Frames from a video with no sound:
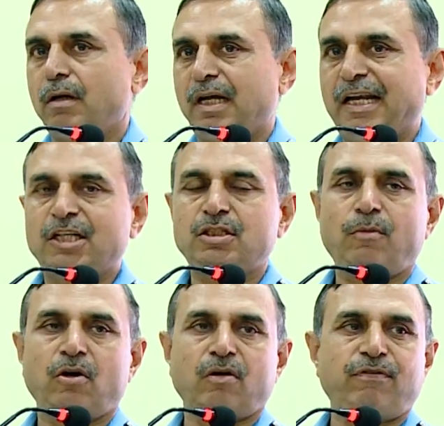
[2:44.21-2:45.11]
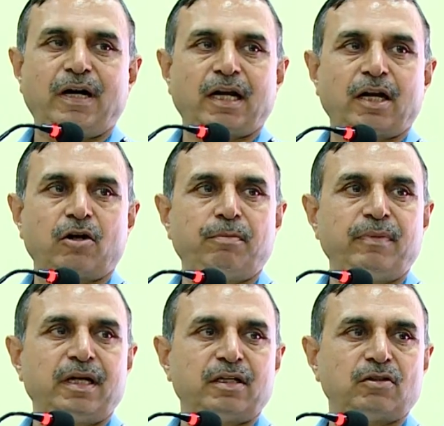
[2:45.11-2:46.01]
A large amount of our
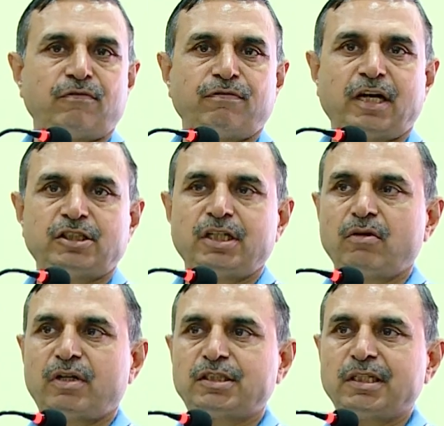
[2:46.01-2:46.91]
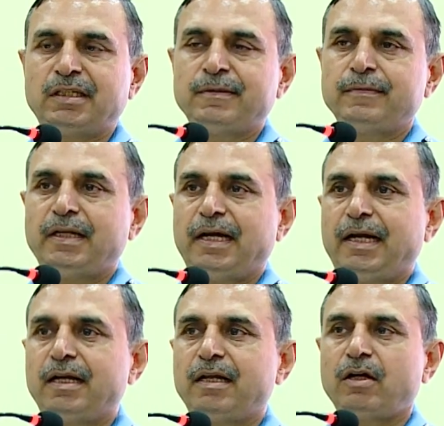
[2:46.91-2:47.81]
equipment is of Russian origin,
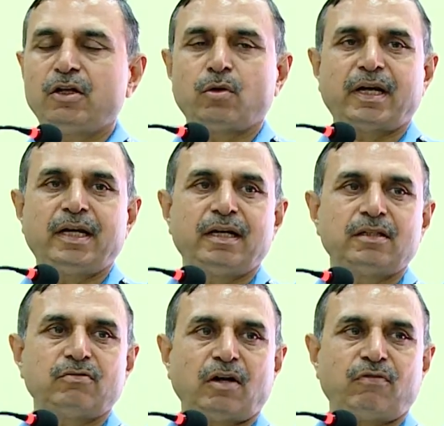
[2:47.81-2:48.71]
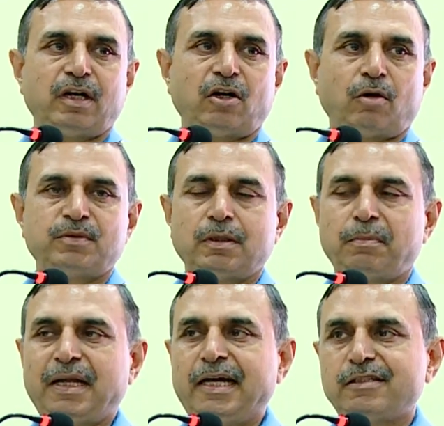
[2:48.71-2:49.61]
and Ukraine is one of our top
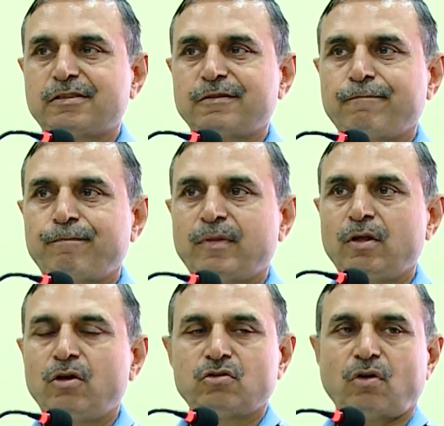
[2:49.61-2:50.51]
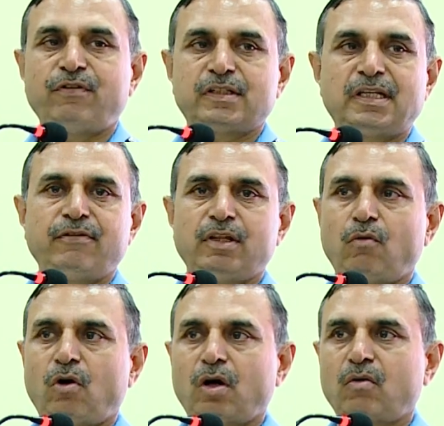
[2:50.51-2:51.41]
suppliers. So obviously with the
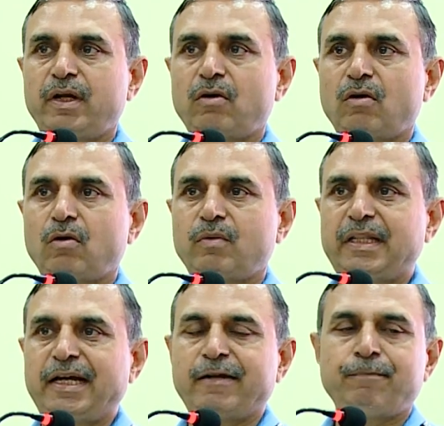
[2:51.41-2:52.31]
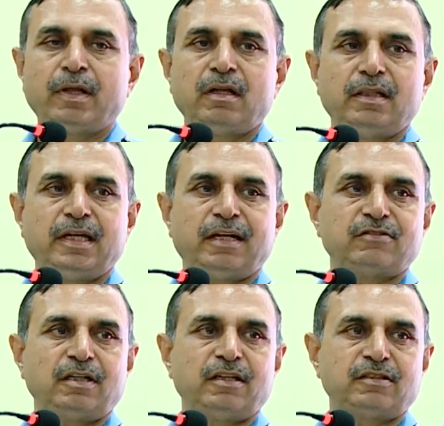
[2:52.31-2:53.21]
war going on over there, there
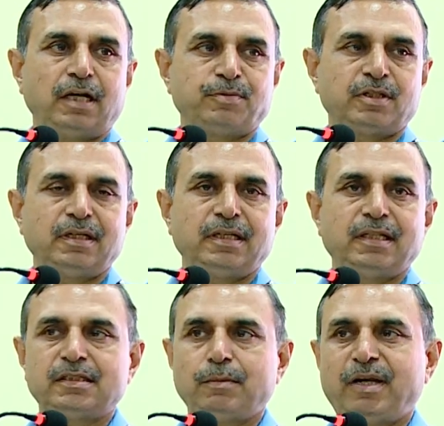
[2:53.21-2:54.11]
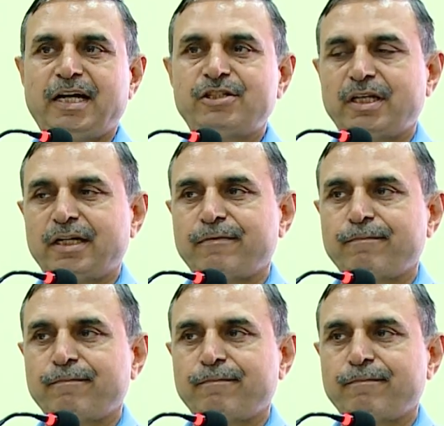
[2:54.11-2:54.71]
is a disruption in the supply chain.